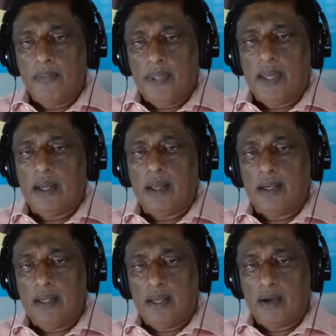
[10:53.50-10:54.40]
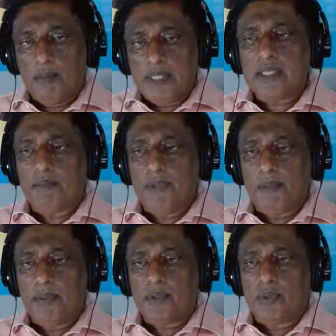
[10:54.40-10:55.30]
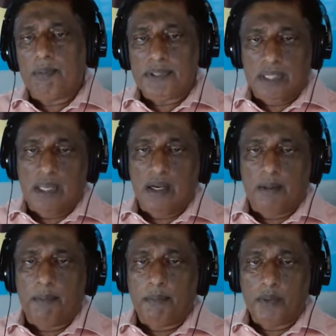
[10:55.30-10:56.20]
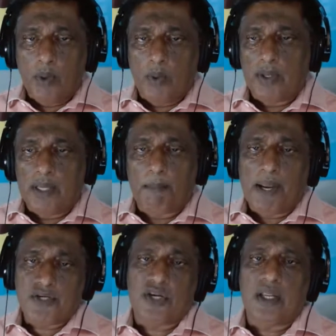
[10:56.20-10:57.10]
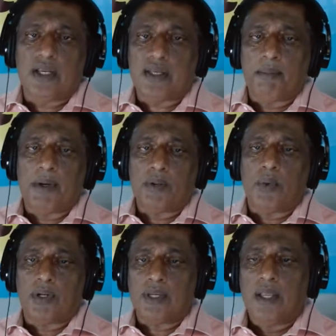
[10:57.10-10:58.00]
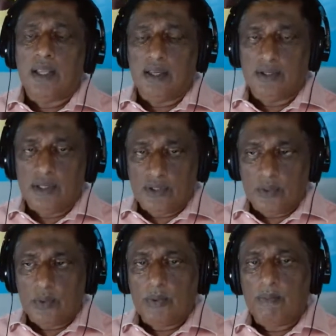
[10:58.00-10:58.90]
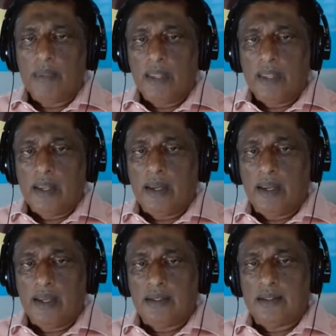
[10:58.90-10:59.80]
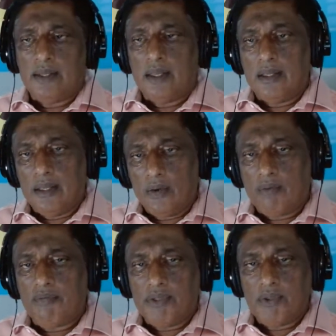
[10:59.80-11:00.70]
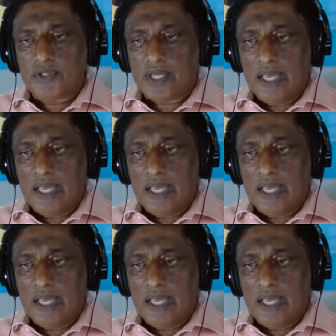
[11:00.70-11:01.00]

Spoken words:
they are committed people to a particular goal. They're passionate about what they do, and you look for those